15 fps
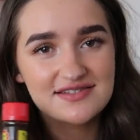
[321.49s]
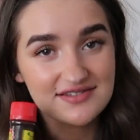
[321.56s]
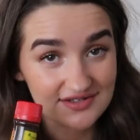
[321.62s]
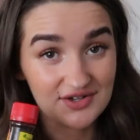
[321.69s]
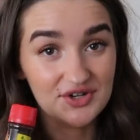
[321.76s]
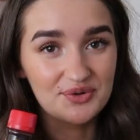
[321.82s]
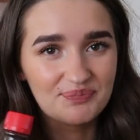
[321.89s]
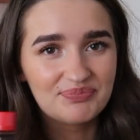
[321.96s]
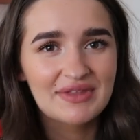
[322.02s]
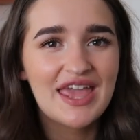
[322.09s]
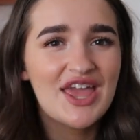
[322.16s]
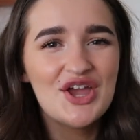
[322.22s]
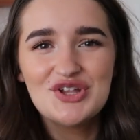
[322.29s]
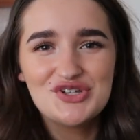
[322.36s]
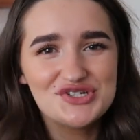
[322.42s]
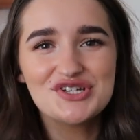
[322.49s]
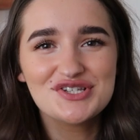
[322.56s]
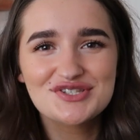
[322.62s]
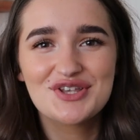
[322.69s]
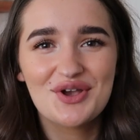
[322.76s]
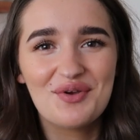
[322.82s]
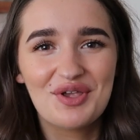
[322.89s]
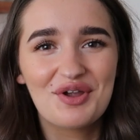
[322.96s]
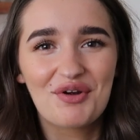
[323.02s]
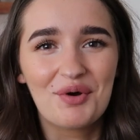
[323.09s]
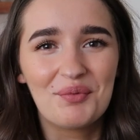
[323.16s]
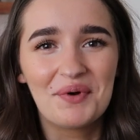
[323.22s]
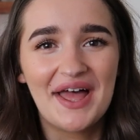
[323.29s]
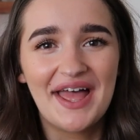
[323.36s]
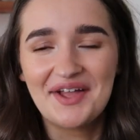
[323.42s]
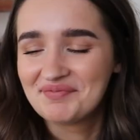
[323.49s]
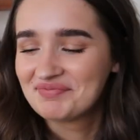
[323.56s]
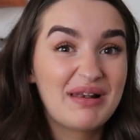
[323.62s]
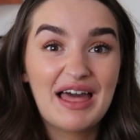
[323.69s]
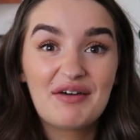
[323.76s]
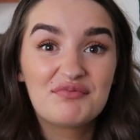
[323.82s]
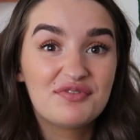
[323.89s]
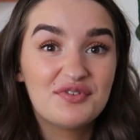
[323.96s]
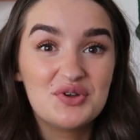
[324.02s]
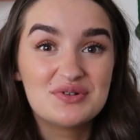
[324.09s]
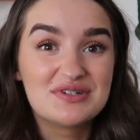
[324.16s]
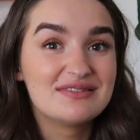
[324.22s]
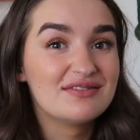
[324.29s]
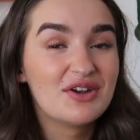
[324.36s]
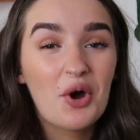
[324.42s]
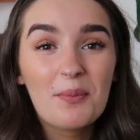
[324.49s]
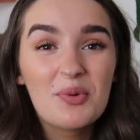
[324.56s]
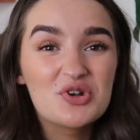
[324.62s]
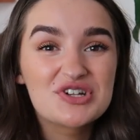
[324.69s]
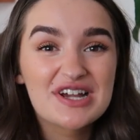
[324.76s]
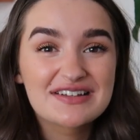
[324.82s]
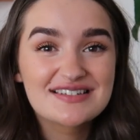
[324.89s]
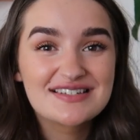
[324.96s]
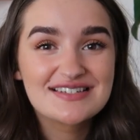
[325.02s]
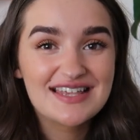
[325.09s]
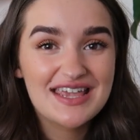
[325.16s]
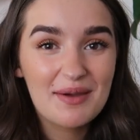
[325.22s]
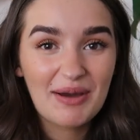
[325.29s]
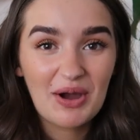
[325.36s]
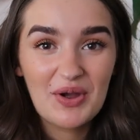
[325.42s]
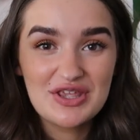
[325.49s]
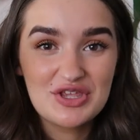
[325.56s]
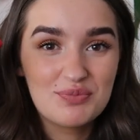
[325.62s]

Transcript: So just so you're aware, plant food, not much else to say about it.